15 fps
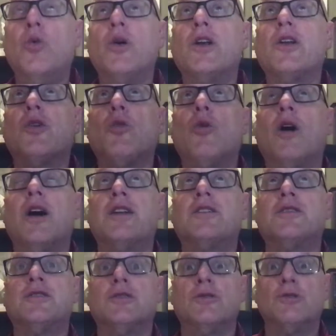wouldn't want
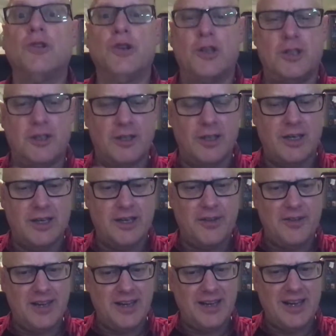to look God in
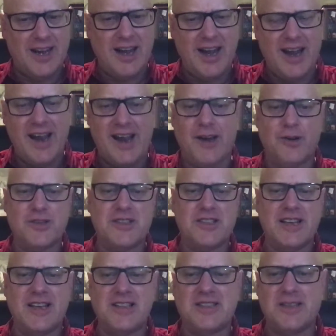the eye or
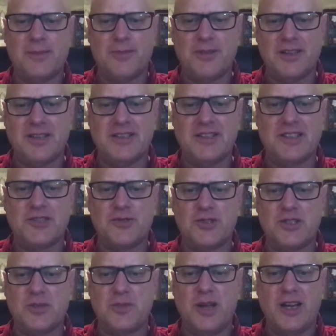say something
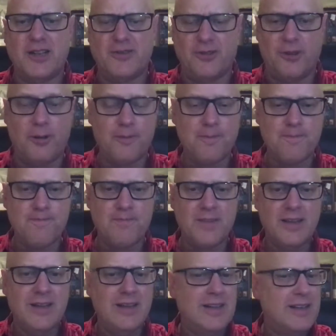disrespectful.
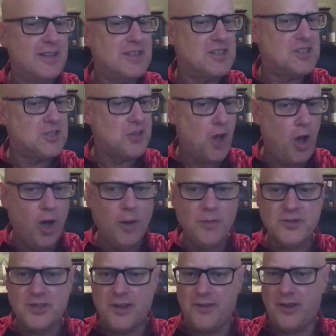The
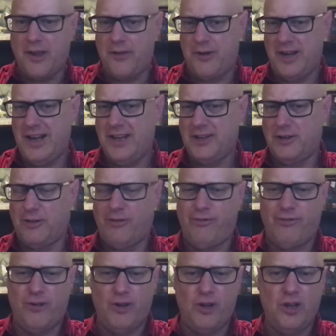Psalms, on the other hand, are
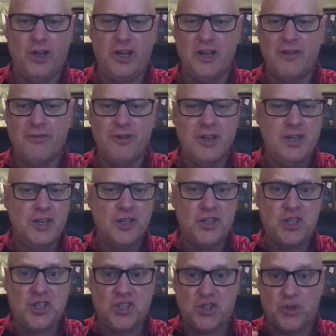full of
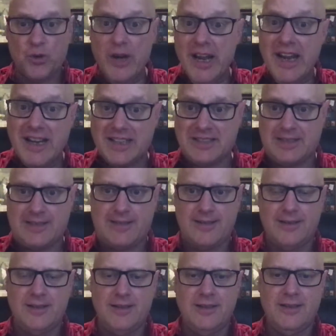shrieks
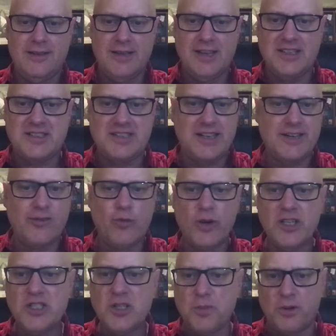instead of
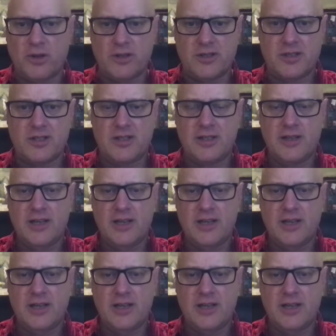whispers.